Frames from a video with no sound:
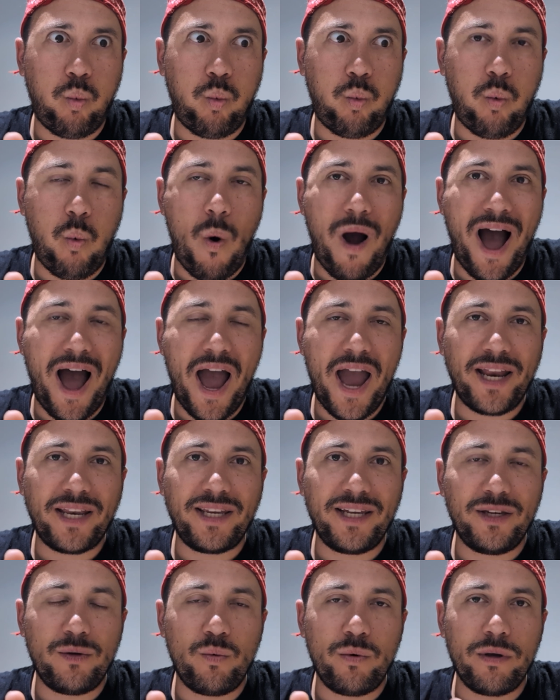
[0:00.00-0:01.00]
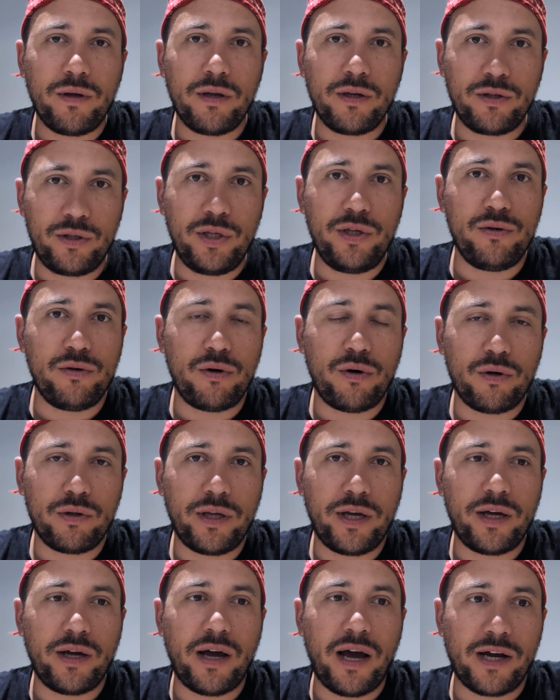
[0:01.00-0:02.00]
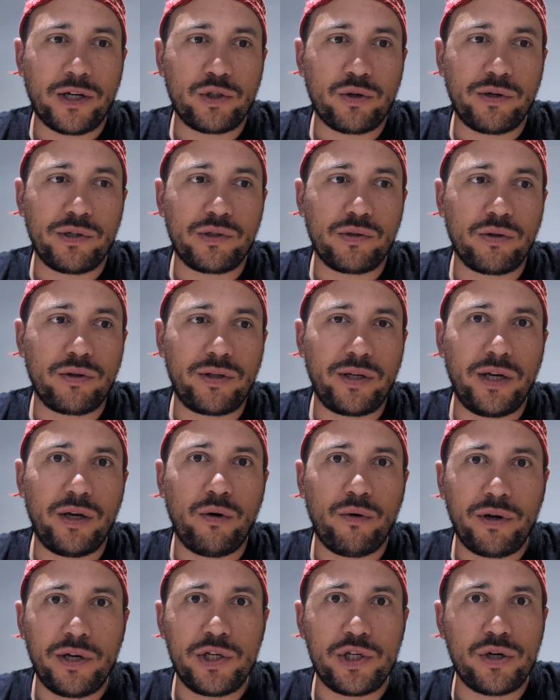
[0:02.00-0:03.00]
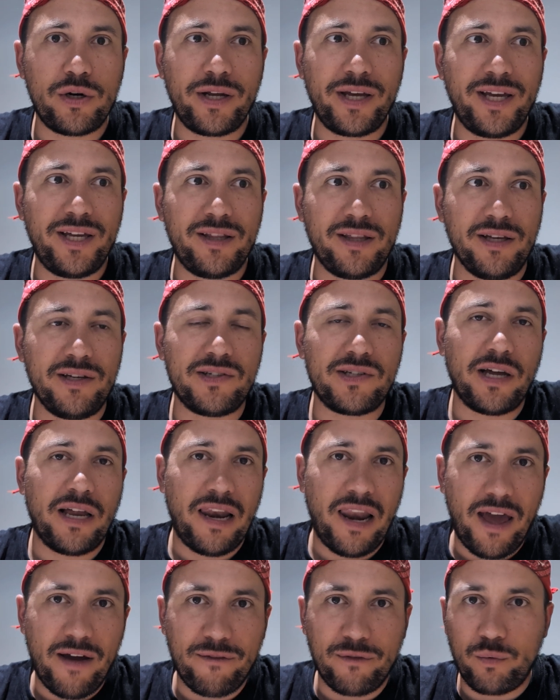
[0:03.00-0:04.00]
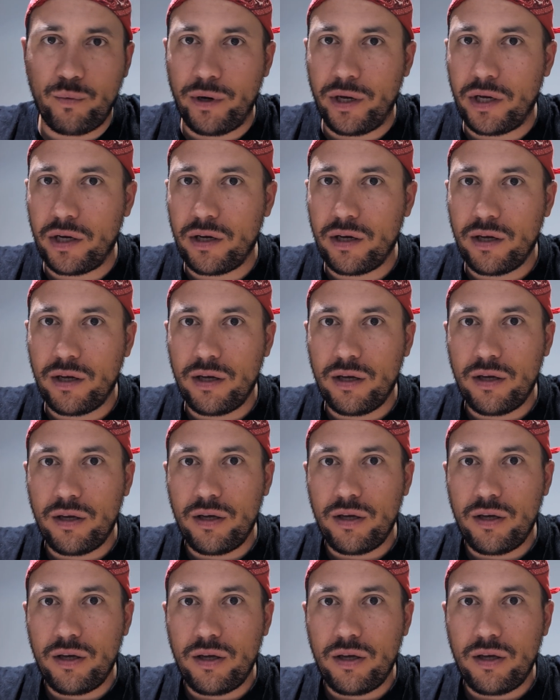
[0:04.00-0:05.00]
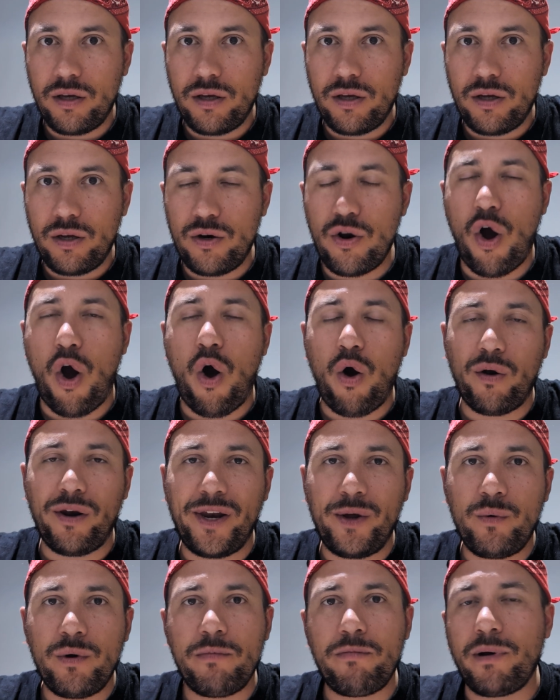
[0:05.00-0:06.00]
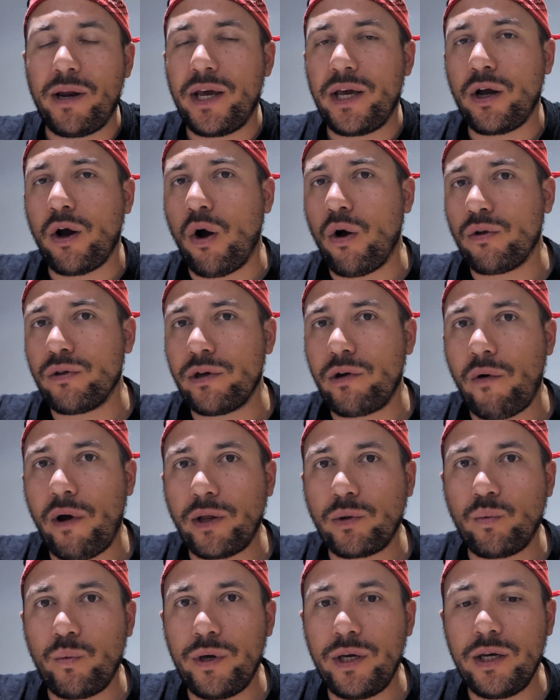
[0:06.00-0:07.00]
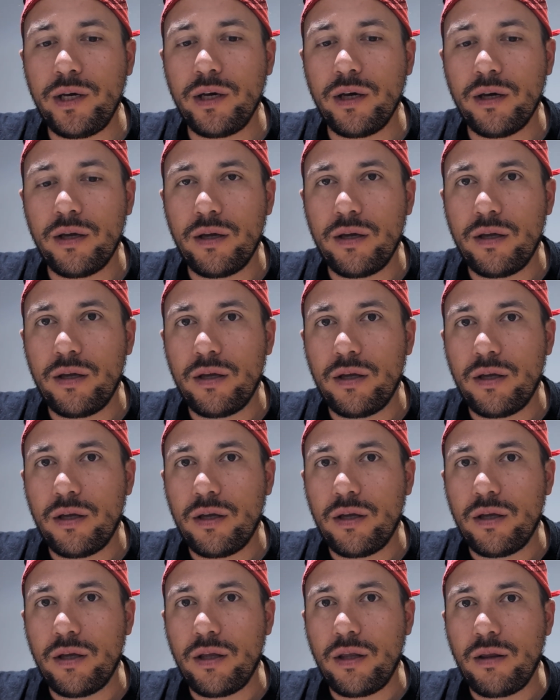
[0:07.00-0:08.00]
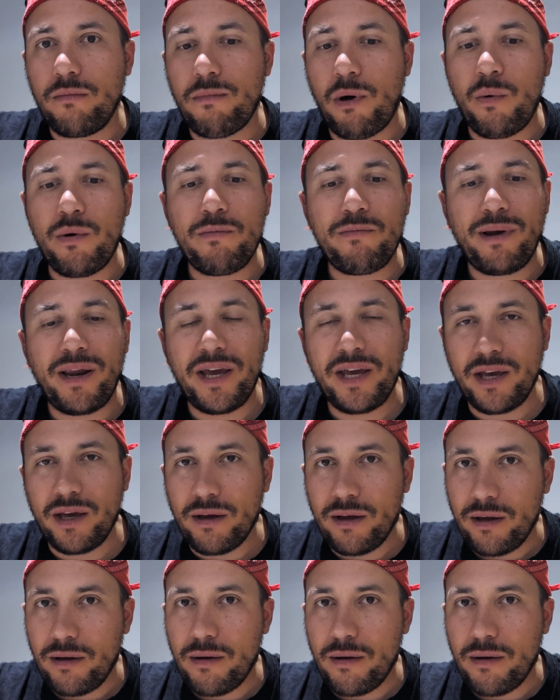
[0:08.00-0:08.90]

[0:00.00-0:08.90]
Why did you know that actually Sottil originally it is a left wing? Not only we playing on the right wing, but we playing